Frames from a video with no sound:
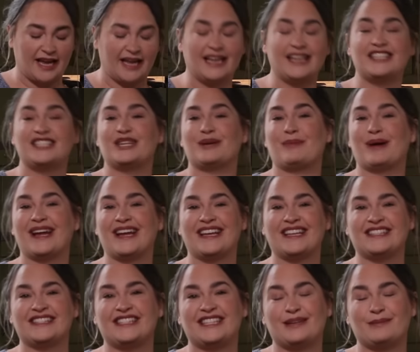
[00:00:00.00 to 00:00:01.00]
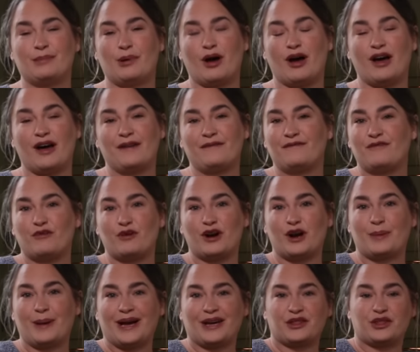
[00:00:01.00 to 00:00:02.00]
into my Instant Pot for
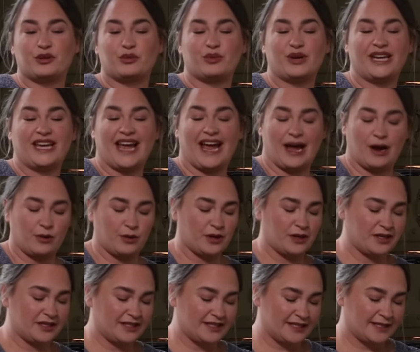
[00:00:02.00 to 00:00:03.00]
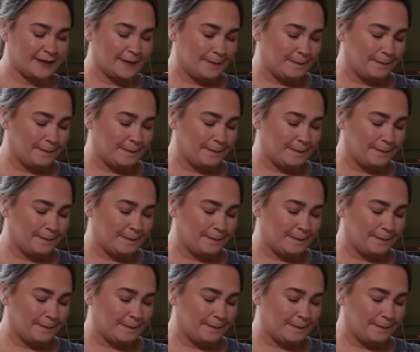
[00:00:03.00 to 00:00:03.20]
about 3 hours.